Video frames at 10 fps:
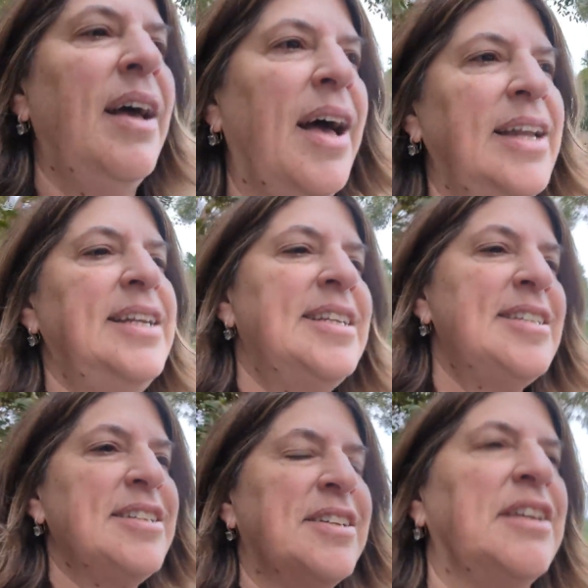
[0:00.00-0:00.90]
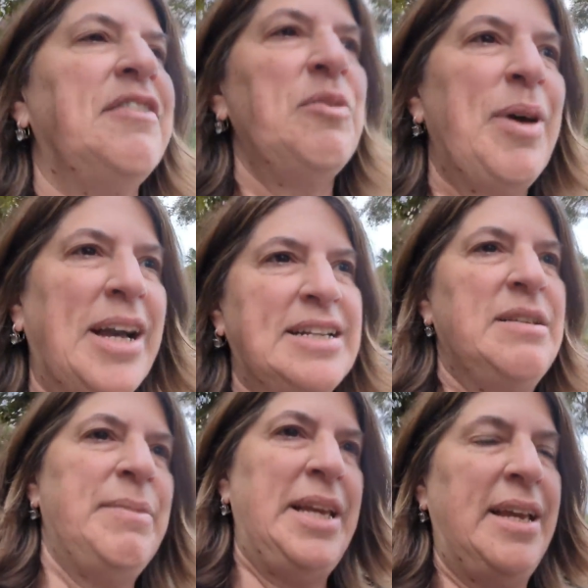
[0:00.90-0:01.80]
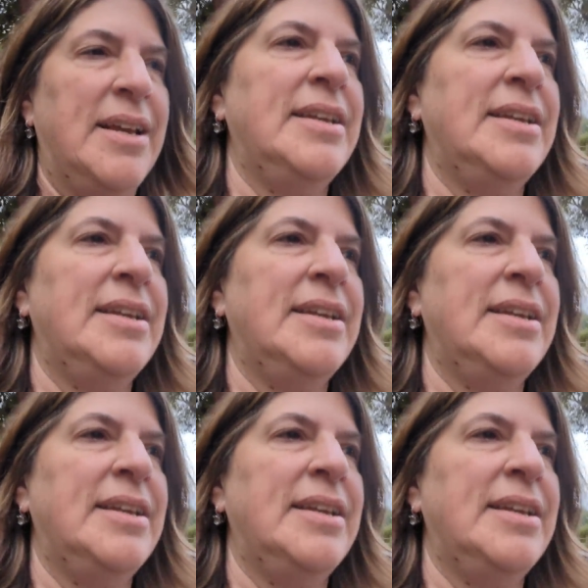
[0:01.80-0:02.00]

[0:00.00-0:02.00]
I need to start giving back to me.